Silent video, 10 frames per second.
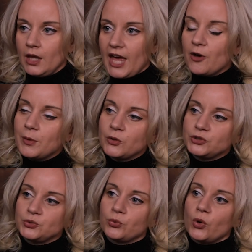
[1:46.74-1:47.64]
How
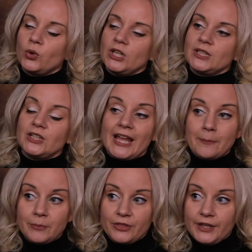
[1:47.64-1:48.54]
about you roll a little
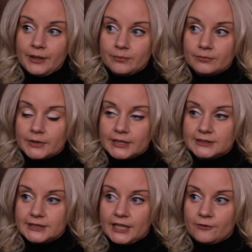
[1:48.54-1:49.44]
empathy and
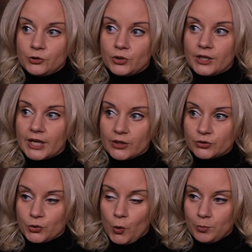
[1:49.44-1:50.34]
see if you can get her
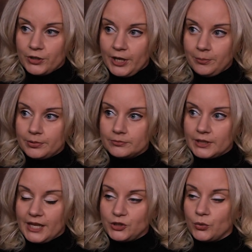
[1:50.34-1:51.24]
to open up?
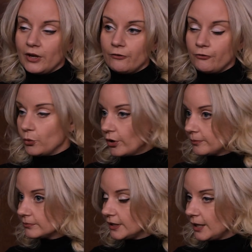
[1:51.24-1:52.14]
And you have 4
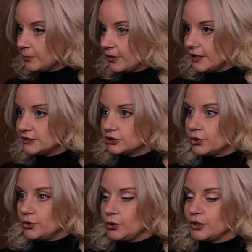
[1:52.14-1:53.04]
in empathy,
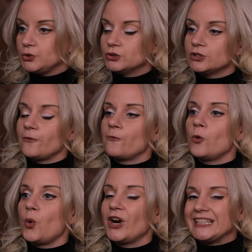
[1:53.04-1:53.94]
so you can use
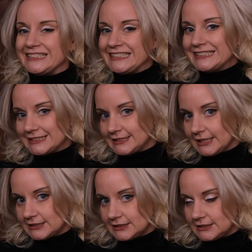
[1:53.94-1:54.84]

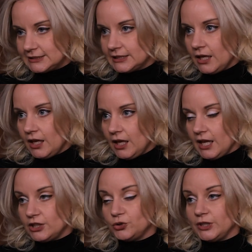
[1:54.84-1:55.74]
4d6s,
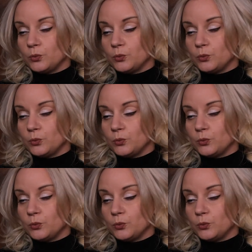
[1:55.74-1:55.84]
and you need